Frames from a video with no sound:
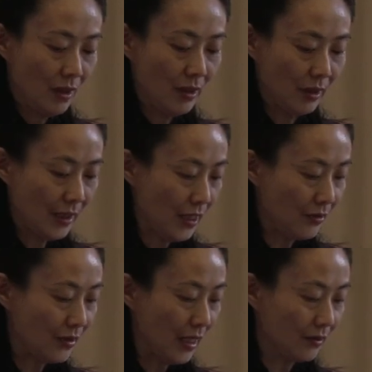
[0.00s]
In the
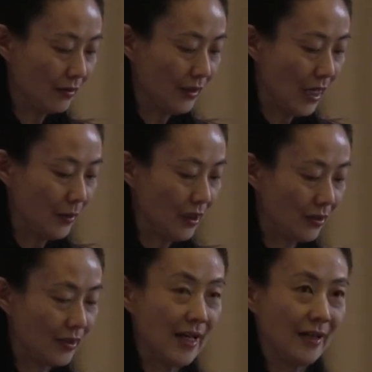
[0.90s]
case that the narrator's
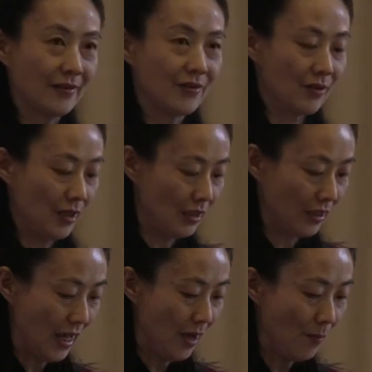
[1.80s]
sex is
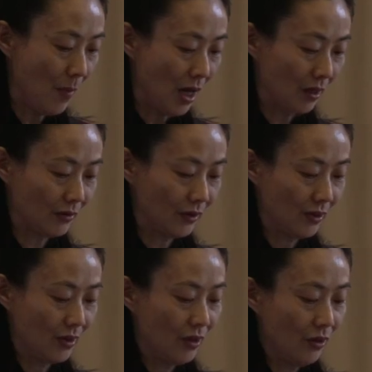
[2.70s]
unmarked
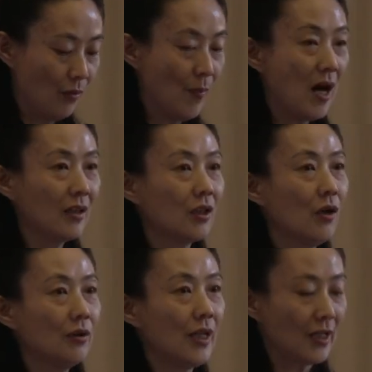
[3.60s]
or marked
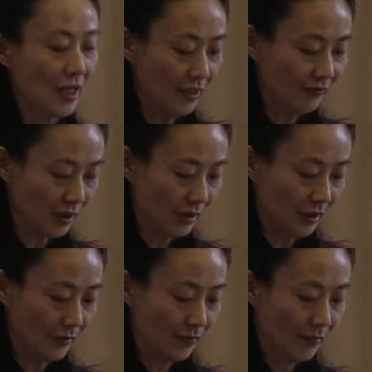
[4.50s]
only covertly,